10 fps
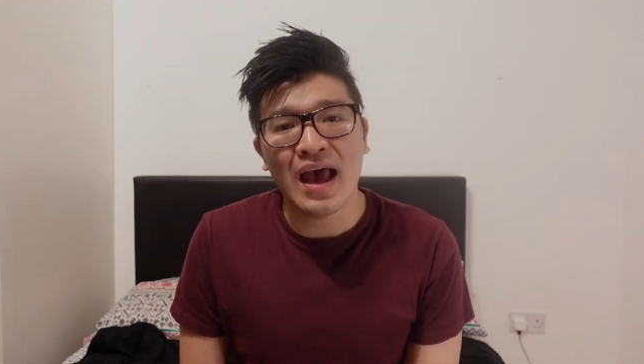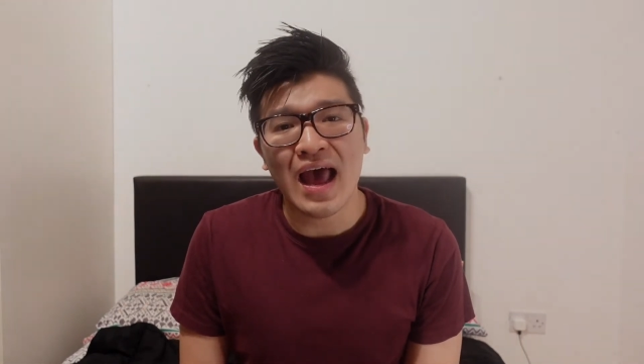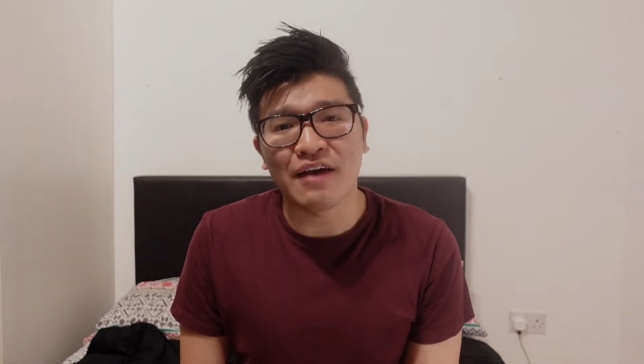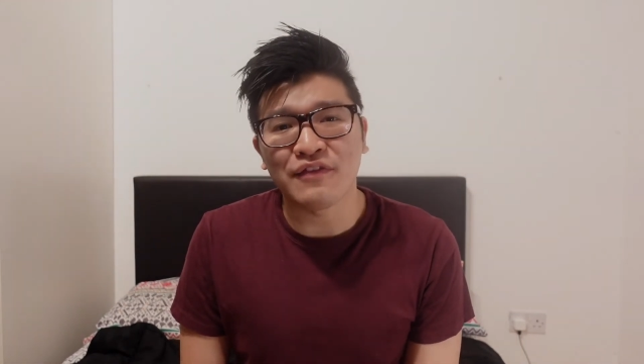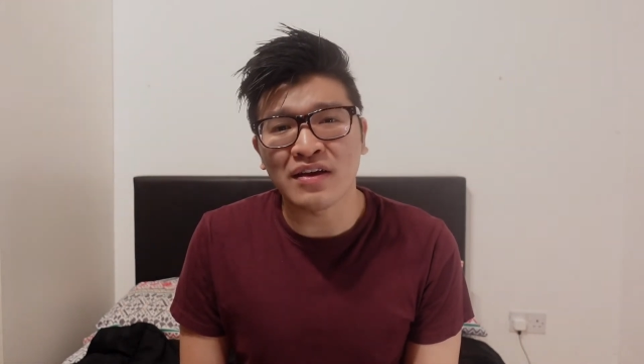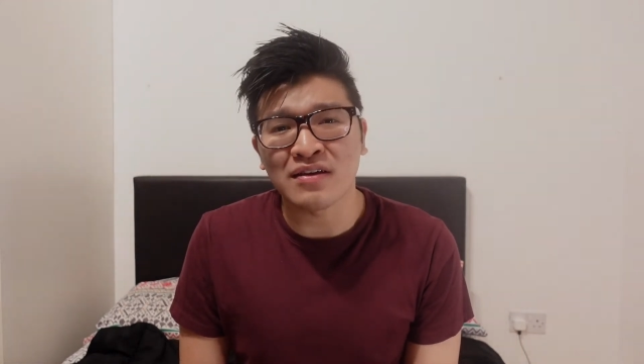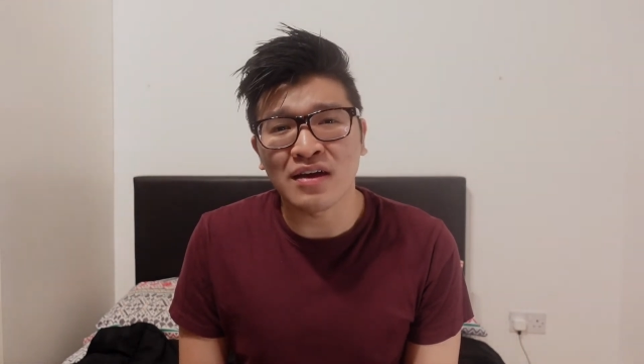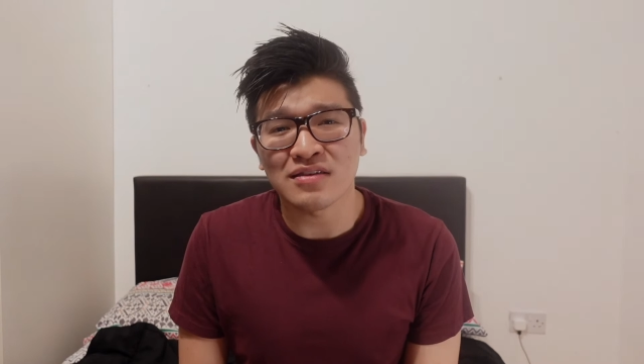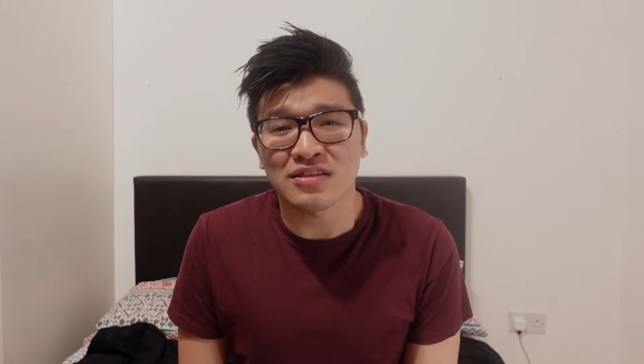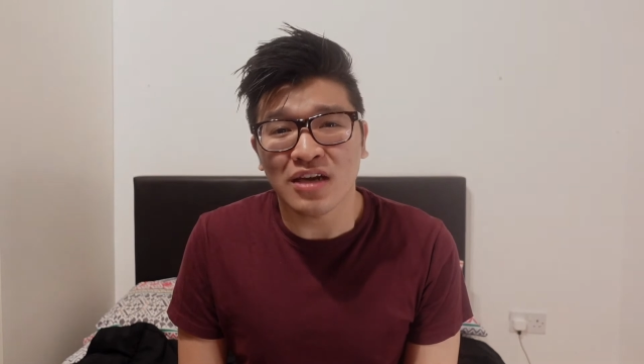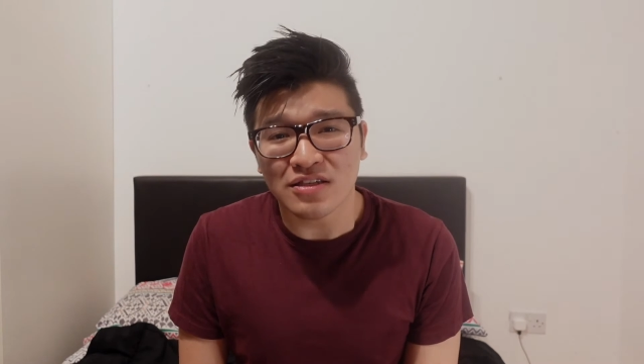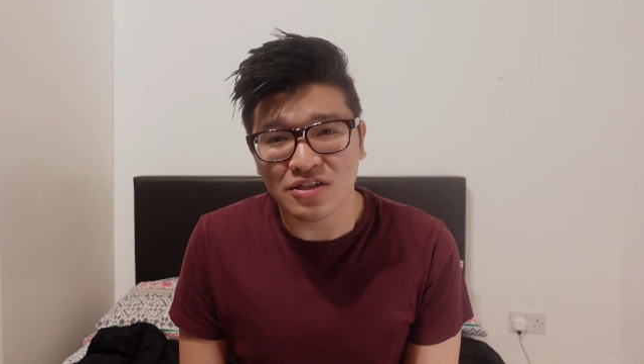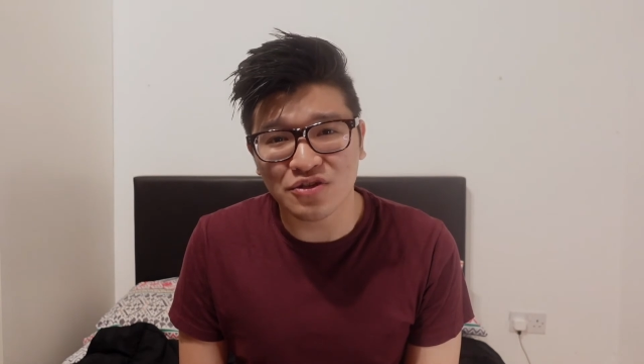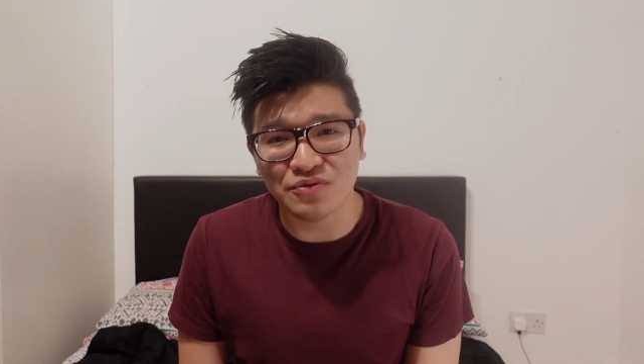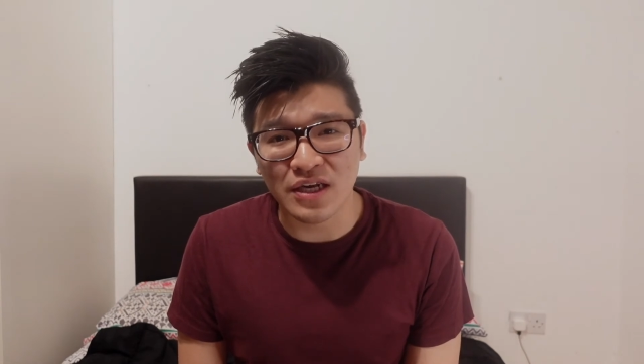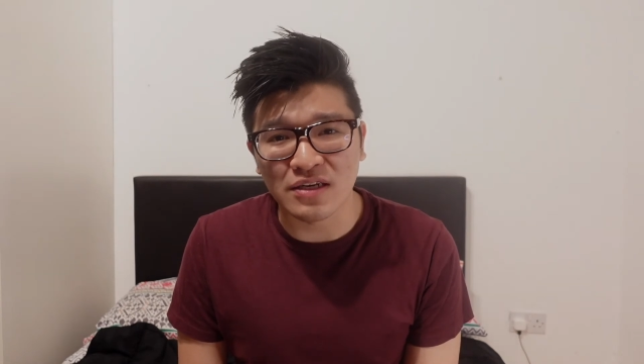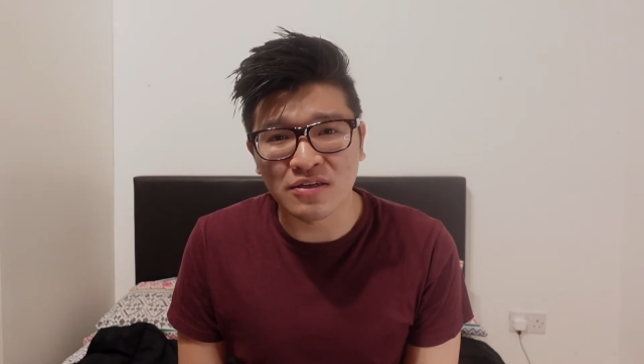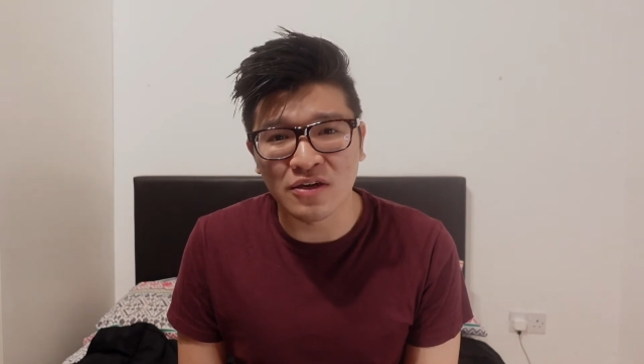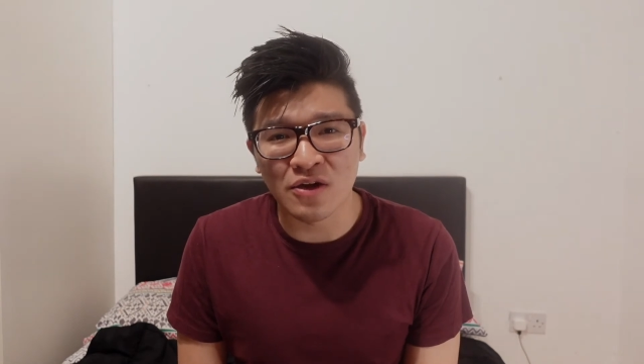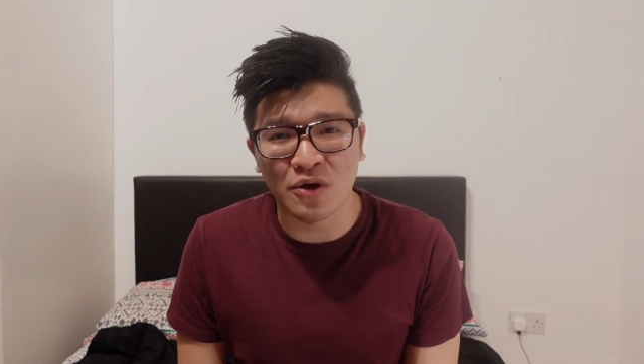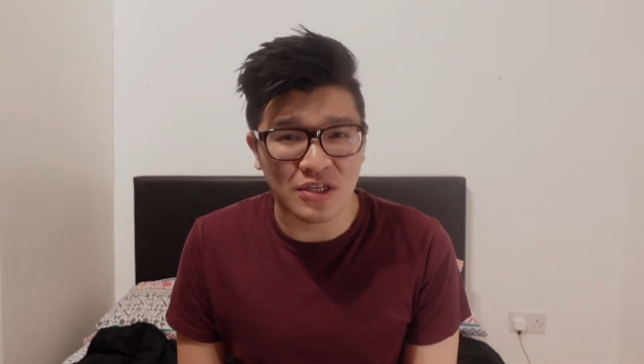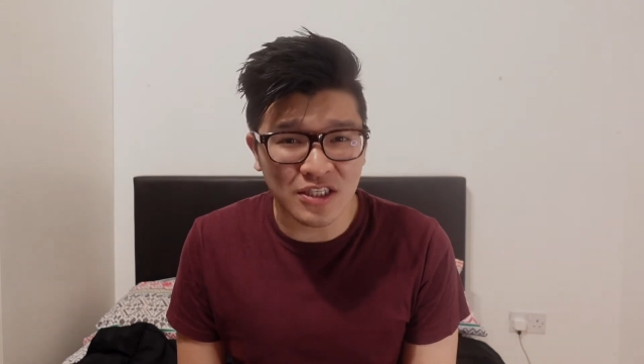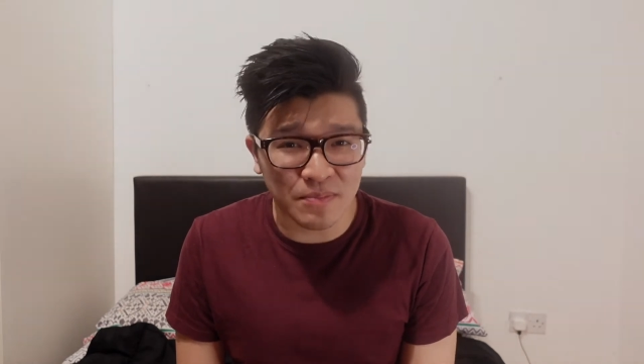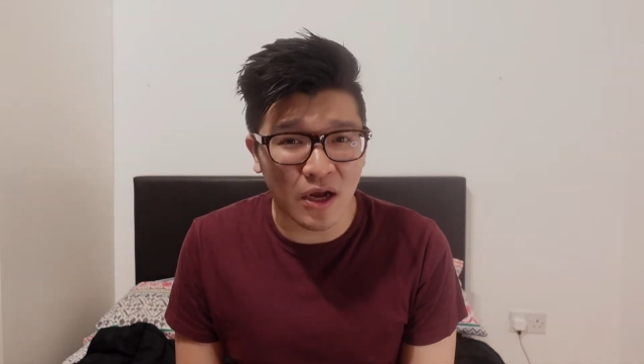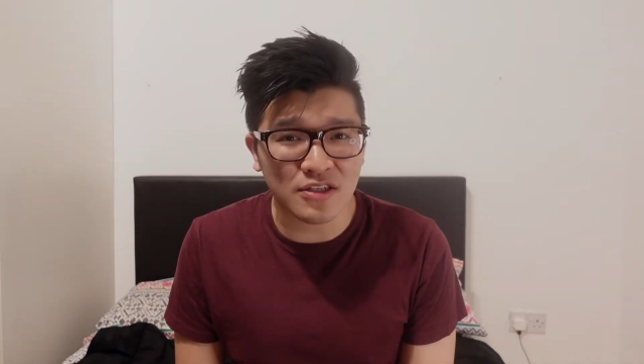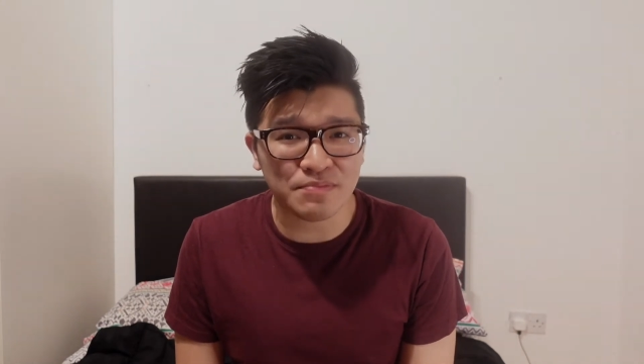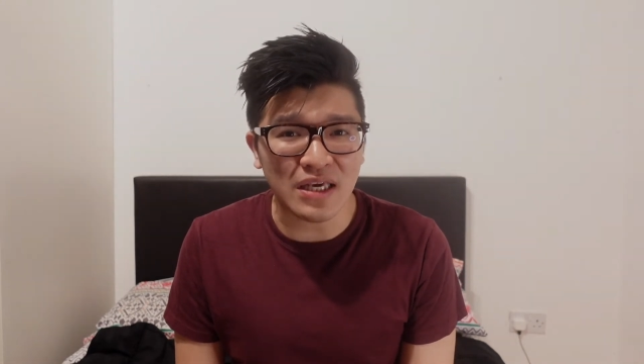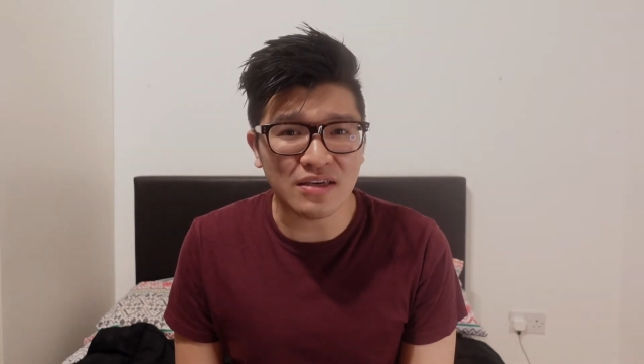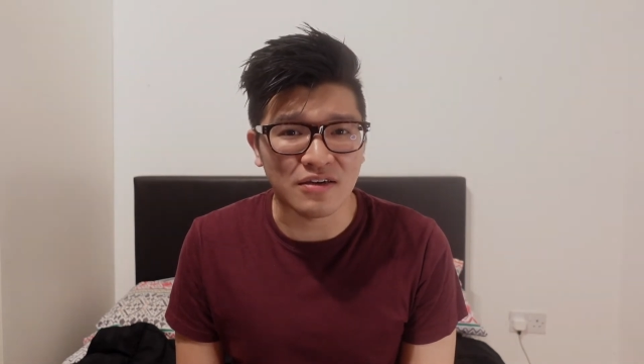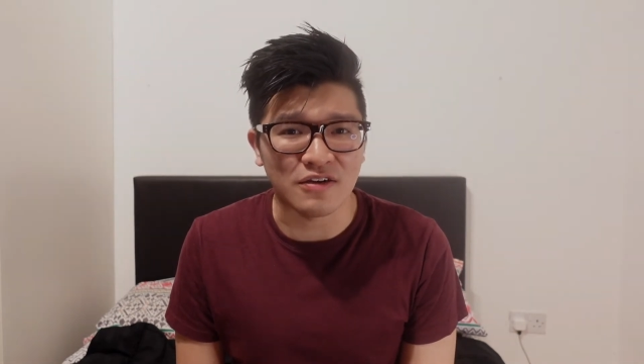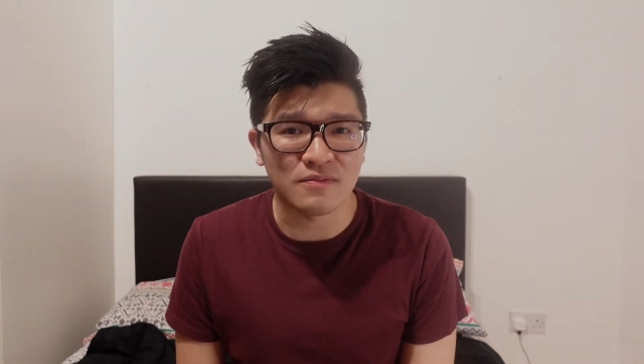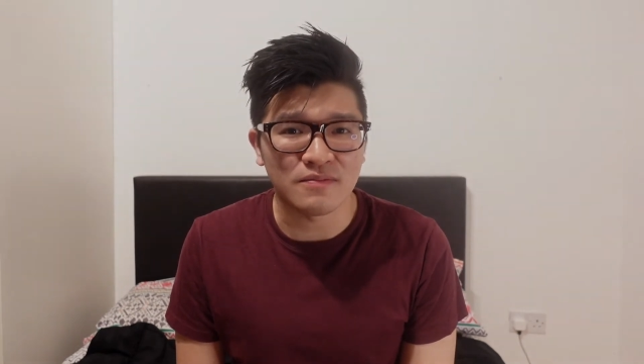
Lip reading: having a touchscreen on a smart speaker.